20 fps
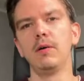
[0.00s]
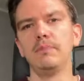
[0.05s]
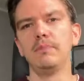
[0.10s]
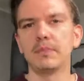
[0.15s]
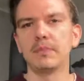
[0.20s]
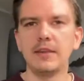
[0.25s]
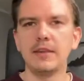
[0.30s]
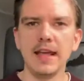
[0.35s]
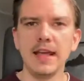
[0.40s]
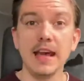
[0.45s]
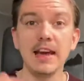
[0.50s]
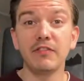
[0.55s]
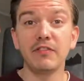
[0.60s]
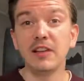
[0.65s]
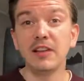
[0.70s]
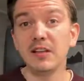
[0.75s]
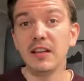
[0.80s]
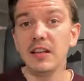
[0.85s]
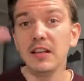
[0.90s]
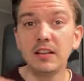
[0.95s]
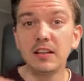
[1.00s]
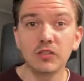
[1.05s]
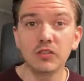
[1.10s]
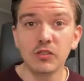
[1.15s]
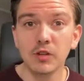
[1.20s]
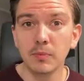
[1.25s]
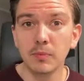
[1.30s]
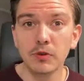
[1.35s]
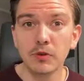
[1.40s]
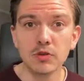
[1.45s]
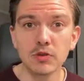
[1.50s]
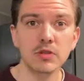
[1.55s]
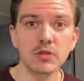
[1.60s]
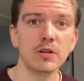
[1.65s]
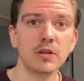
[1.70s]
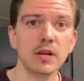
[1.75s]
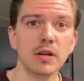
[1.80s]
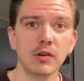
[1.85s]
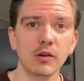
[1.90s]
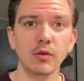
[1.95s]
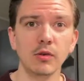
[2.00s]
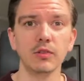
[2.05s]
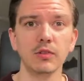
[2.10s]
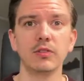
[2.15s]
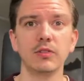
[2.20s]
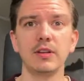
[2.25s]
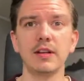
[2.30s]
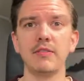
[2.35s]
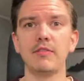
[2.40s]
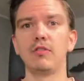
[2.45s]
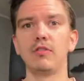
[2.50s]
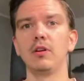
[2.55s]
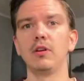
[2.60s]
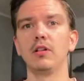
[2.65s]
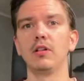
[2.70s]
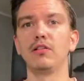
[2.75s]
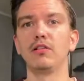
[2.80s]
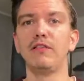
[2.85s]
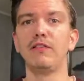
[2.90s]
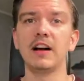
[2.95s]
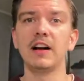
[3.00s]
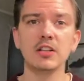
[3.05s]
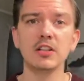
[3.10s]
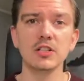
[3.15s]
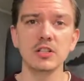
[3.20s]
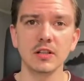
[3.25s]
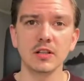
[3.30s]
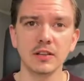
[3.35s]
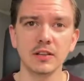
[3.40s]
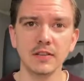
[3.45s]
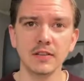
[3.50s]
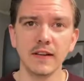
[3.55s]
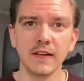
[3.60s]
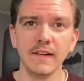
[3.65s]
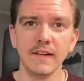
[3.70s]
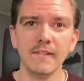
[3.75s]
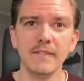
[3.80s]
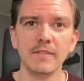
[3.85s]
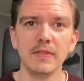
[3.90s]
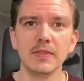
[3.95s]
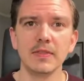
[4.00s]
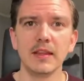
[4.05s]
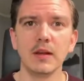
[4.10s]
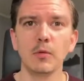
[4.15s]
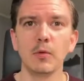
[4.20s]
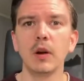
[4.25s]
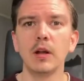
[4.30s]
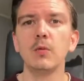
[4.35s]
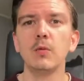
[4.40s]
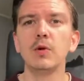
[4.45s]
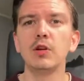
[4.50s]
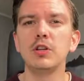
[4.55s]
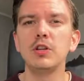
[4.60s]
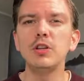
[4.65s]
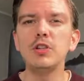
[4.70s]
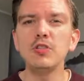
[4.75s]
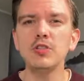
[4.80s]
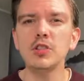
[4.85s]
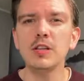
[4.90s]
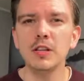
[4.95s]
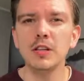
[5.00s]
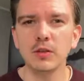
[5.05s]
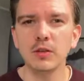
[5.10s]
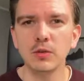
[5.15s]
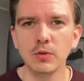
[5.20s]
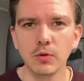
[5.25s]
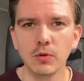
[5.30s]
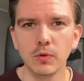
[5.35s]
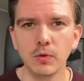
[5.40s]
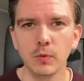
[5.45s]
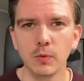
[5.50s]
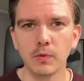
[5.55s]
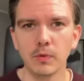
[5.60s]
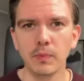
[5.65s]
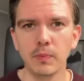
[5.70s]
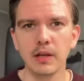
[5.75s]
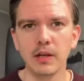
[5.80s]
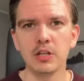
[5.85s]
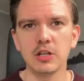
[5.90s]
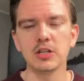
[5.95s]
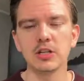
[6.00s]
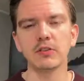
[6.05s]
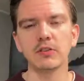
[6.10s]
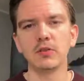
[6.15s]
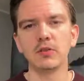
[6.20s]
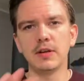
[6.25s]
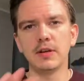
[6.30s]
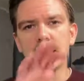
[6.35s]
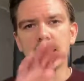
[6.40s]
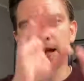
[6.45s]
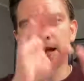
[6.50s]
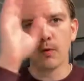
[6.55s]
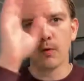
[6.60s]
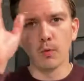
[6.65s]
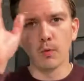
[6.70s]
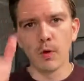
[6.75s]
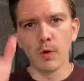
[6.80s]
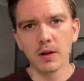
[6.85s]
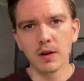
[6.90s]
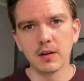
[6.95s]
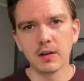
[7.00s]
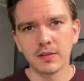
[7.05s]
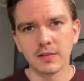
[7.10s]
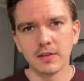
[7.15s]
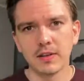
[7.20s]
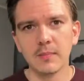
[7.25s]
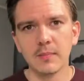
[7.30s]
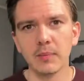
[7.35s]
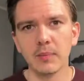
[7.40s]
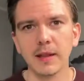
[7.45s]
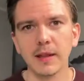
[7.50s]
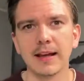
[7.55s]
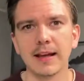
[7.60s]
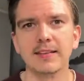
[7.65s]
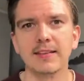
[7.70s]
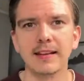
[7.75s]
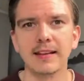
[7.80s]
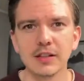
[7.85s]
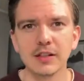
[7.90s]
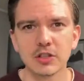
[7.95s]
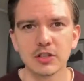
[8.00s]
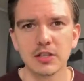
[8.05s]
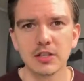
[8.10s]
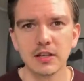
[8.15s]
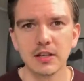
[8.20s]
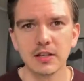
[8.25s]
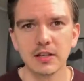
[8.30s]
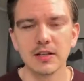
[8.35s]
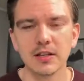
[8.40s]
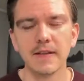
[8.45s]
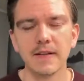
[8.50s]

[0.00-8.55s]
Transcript: the FTE distribution across several functions, then what I would usually do would be just to take one simple Excel sheet